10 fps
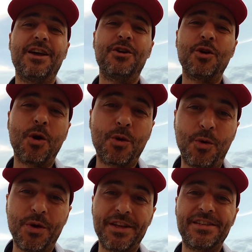your
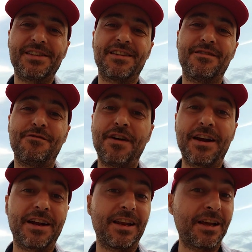quiz
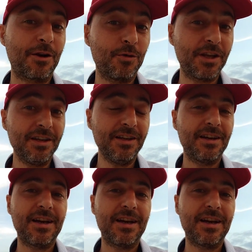funnel, including